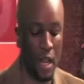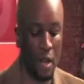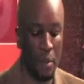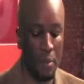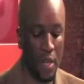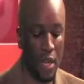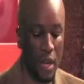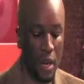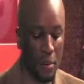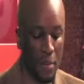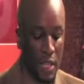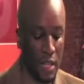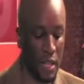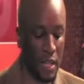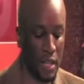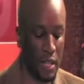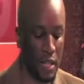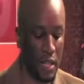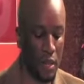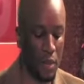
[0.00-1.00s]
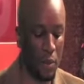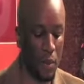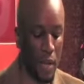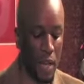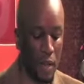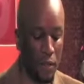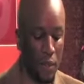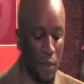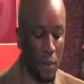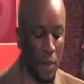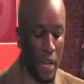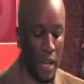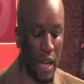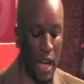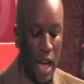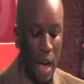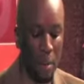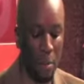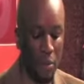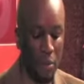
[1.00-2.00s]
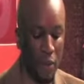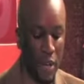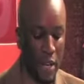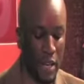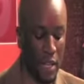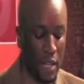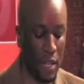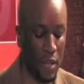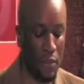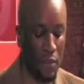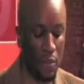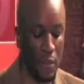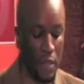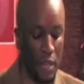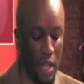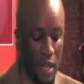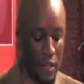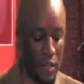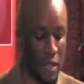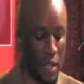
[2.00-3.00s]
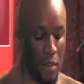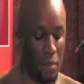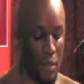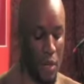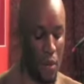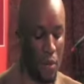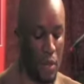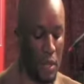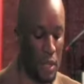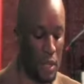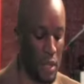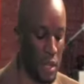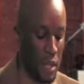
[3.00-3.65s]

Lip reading: becoming keenly aware of the way they operated even without them knowing.